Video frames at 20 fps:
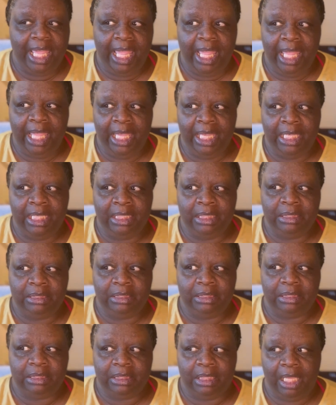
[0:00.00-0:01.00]

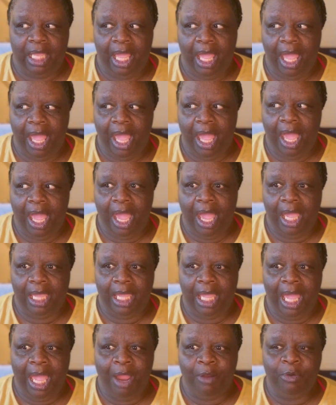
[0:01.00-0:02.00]
And
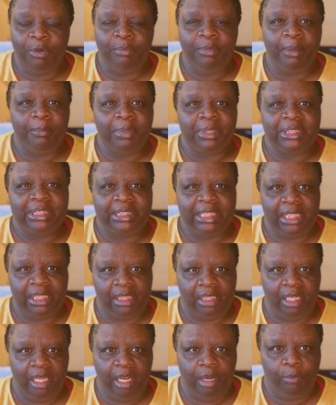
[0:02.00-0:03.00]
I remember
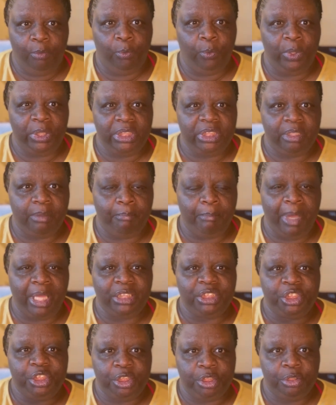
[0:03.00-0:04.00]
sitting there with my
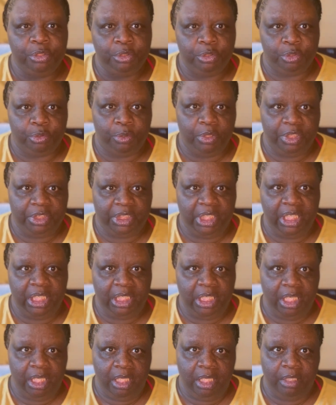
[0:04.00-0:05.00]
children
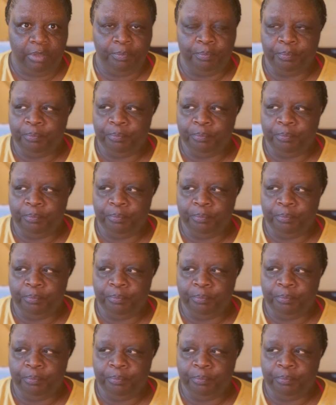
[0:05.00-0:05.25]
thinking,